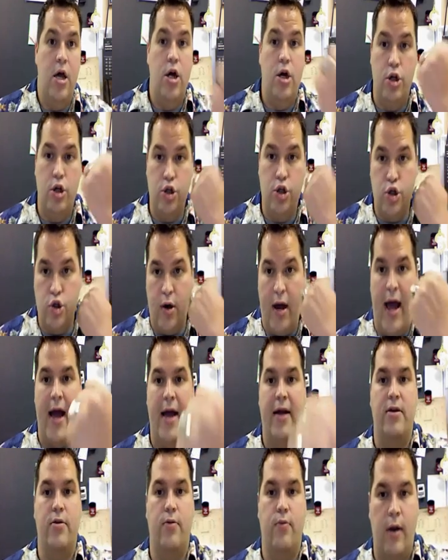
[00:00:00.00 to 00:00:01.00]

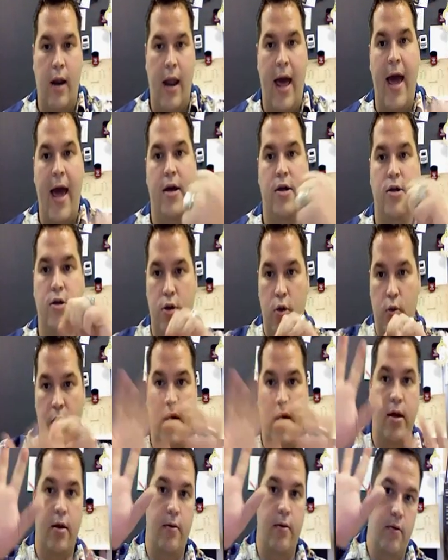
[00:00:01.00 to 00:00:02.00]
contract and relax so that we
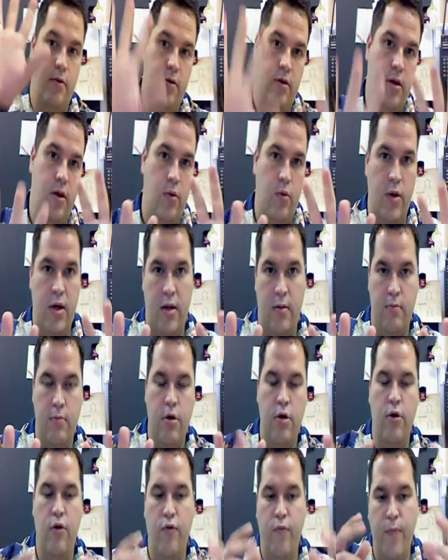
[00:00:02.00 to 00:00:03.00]
can
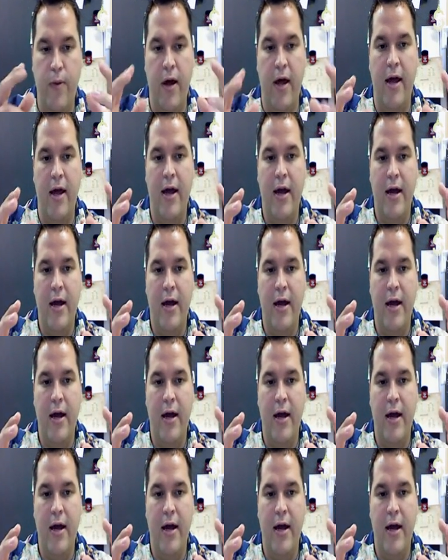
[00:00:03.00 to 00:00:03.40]
move, but